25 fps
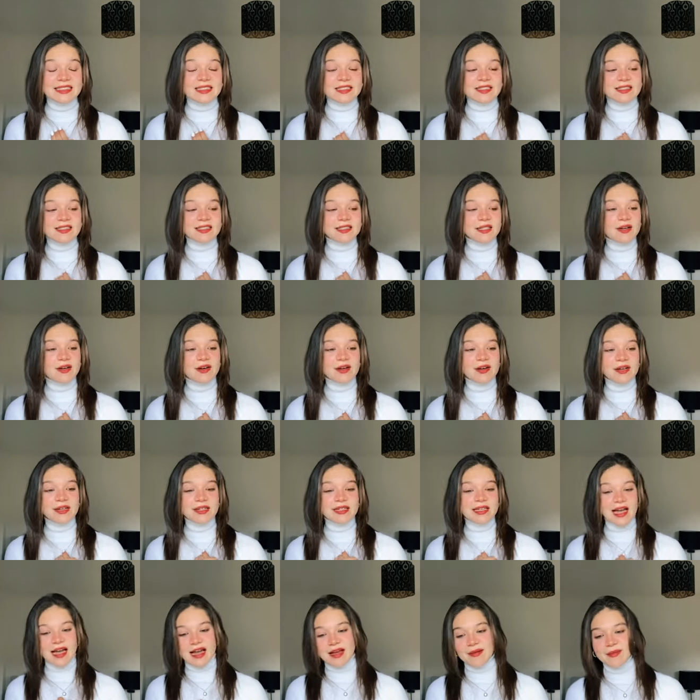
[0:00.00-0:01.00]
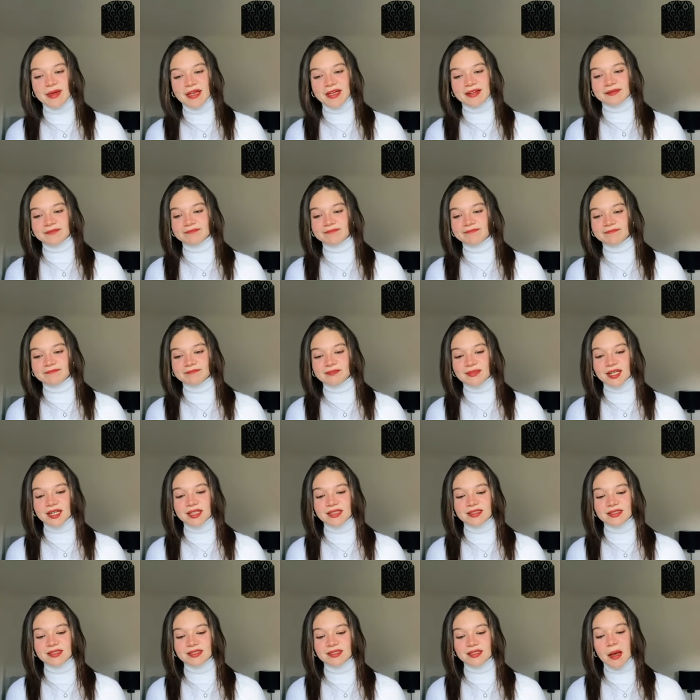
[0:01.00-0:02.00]
So yeah, I mean,
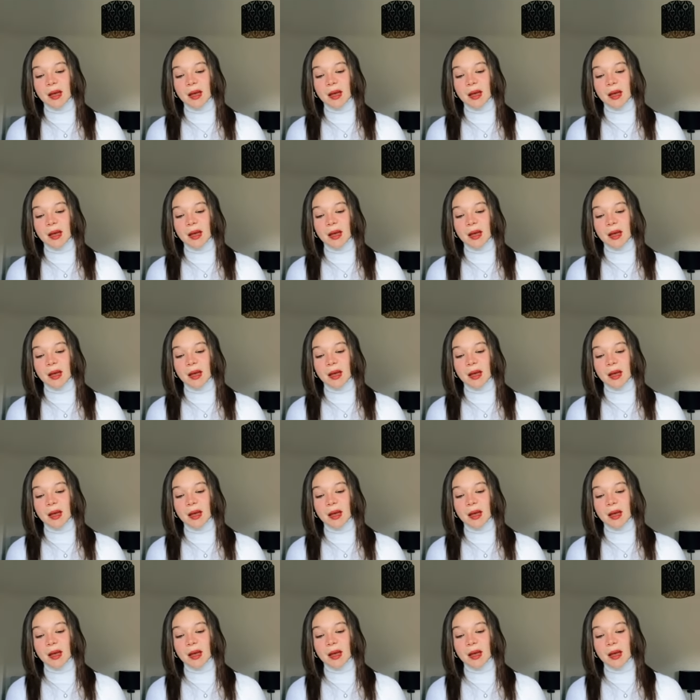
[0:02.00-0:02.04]
but